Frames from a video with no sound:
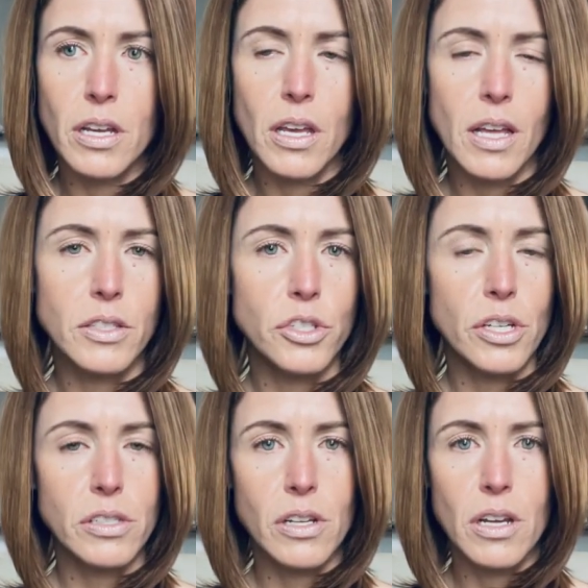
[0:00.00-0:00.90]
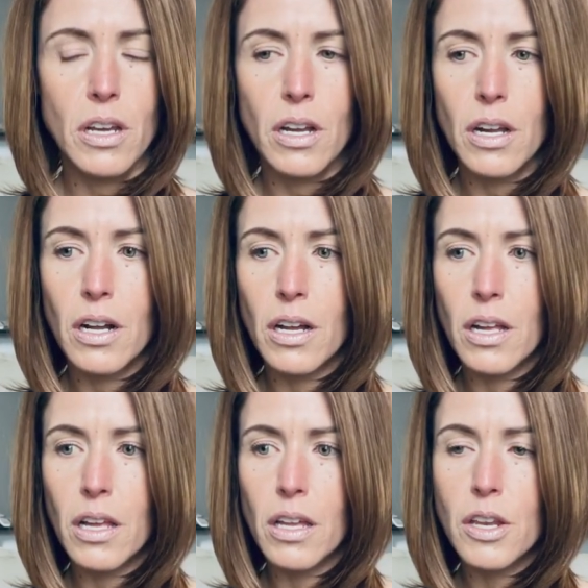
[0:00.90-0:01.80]
It's just,
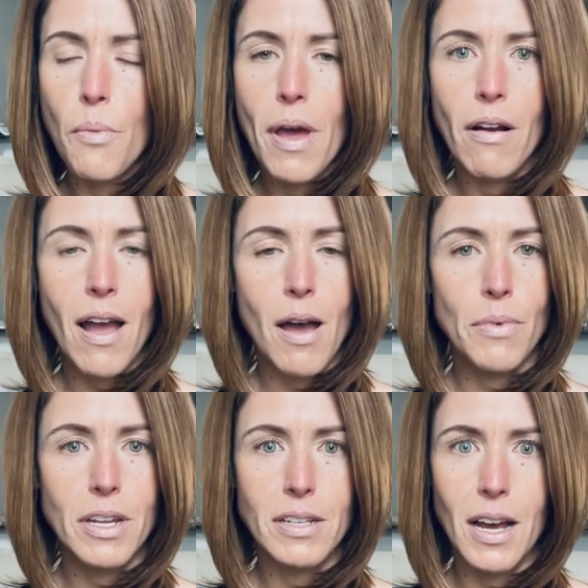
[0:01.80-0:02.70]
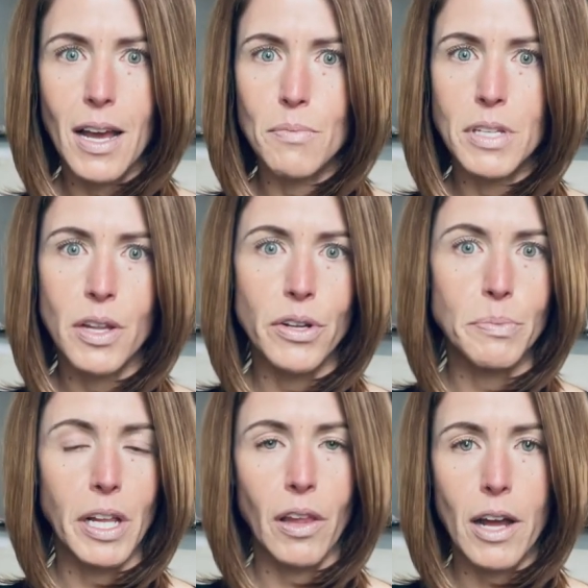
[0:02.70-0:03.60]
no matter how many times, and there has
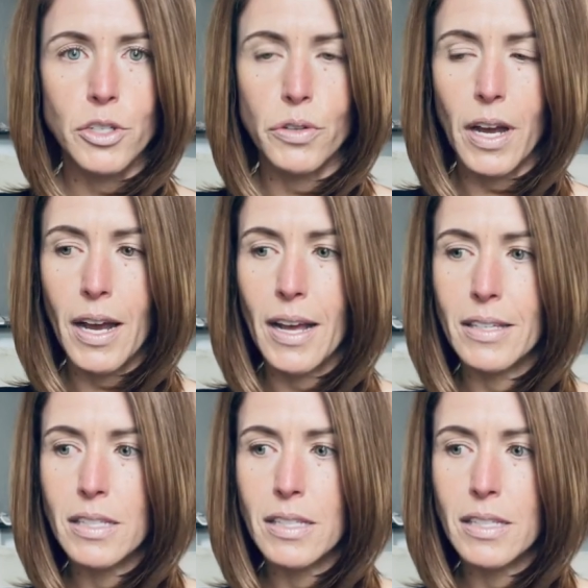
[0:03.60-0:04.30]
been a lot, you guys,